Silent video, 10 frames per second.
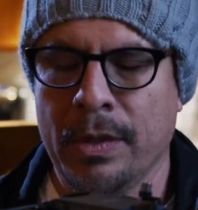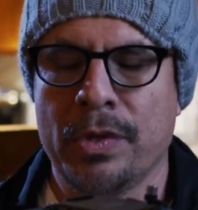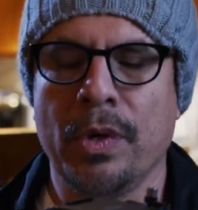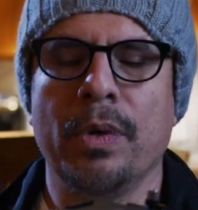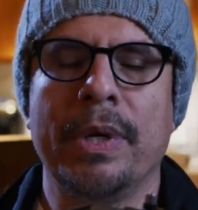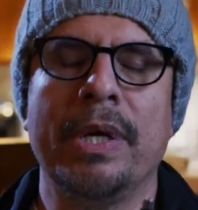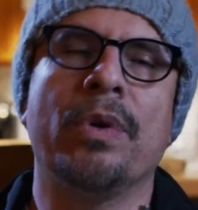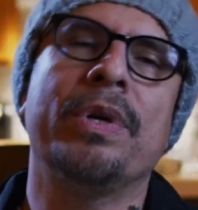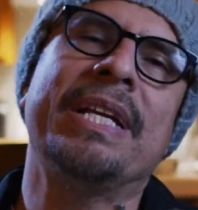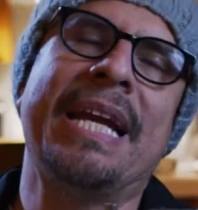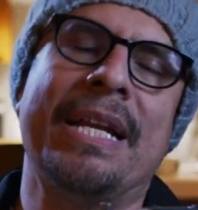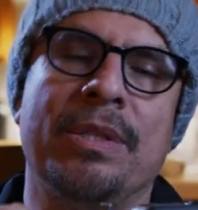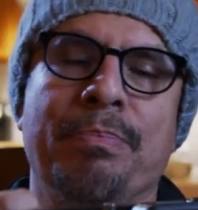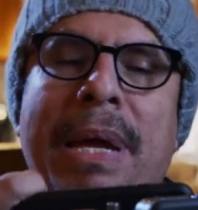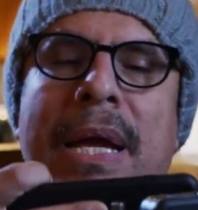So in order to get it
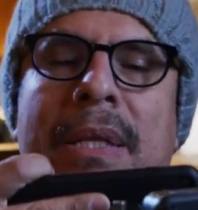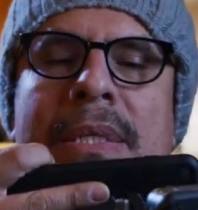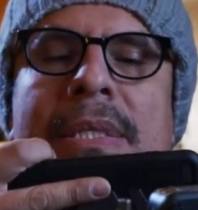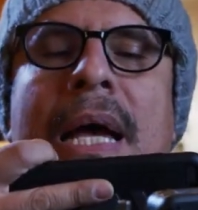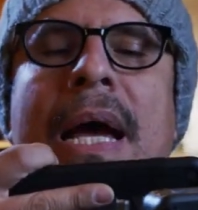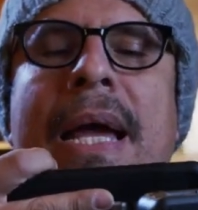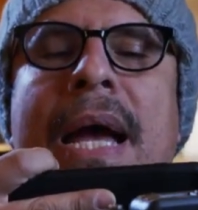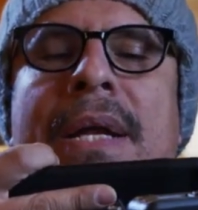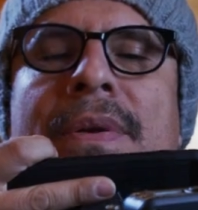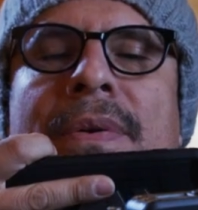to balance, I added